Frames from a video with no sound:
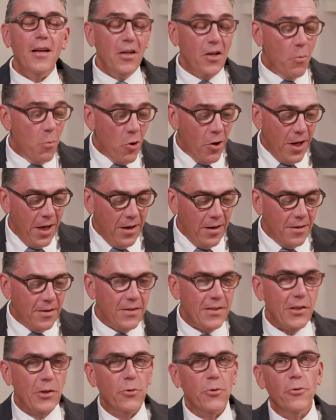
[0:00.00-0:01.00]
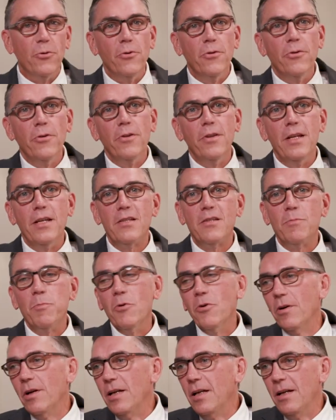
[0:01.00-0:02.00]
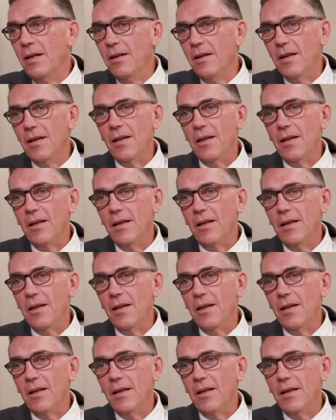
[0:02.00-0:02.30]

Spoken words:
Good morning. So this morning,